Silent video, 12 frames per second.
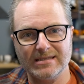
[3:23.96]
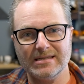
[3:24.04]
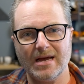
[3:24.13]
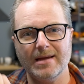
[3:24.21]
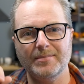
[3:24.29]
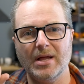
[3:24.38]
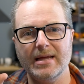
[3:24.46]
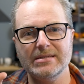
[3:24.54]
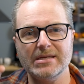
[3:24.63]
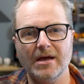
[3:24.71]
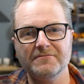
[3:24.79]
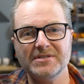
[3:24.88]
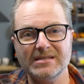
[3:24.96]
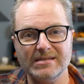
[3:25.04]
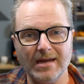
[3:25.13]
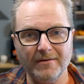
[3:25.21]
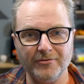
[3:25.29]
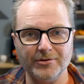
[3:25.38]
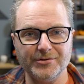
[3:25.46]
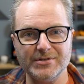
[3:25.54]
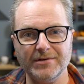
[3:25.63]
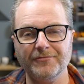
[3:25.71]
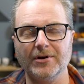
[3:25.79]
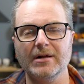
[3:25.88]
timelines of several
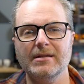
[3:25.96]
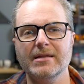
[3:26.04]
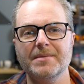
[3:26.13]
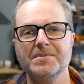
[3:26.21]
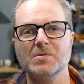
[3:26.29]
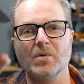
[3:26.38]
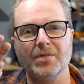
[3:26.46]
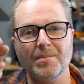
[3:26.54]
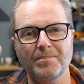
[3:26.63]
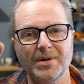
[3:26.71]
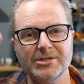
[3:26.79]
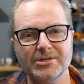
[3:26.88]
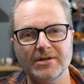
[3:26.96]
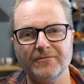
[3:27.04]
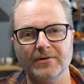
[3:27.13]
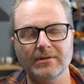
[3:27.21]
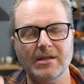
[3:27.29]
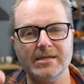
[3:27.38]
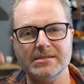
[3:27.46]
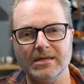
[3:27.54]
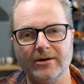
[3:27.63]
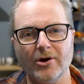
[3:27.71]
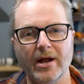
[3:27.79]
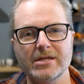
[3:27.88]
different clips with a bunch of different LUTs
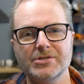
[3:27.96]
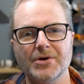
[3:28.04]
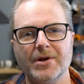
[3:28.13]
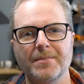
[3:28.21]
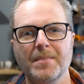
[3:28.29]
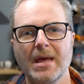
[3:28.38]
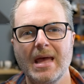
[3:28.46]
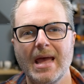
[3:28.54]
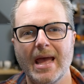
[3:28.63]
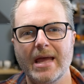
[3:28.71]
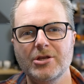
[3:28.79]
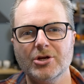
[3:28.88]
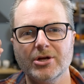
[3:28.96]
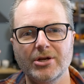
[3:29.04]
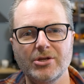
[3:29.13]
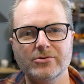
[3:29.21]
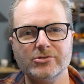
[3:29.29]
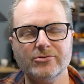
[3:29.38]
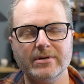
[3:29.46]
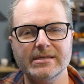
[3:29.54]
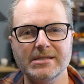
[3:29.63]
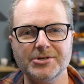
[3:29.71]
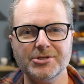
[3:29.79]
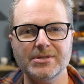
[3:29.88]
and grades on them, and you're going to use
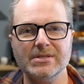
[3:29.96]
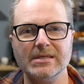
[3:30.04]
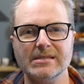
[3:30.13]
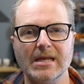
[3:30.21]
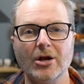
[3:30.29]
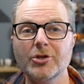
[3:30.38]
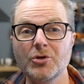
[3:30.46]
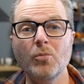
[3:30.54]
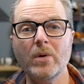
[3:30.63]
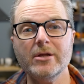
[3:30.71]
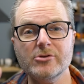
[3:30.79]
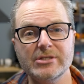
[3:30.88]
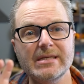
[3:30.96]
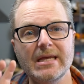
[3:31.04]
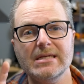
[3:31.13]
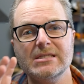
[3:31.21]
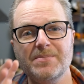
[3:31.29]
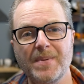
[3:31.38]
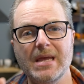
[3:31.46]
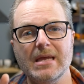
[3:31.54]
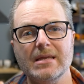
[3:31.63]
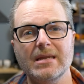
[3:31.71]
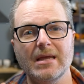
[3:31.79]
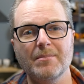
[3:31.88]
transitions, etc., you will see
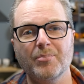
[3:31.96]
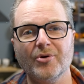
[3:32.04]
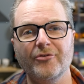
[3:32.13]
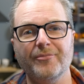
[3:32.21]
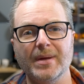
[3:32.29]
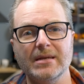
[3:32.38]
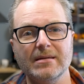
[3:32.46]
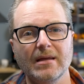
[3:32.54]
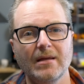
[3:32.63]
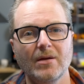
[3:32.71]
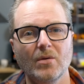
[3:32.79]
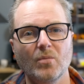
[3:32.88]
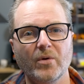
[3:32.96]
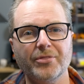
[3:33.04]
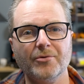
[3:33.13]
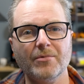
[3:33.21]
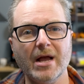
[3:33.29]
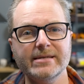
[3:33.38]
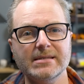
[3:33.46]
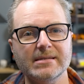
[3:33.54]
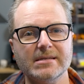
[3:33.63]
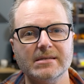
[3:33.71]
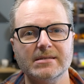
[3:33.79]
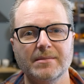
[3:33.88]
speed improvement with the Ryzen
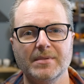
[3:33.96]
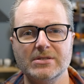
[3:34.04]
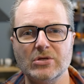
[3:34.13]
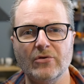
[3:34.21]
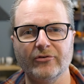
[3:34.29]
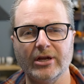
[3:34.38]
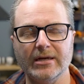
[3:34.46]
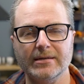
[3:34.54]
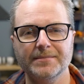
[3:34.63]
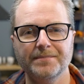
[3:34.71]
system that's over here.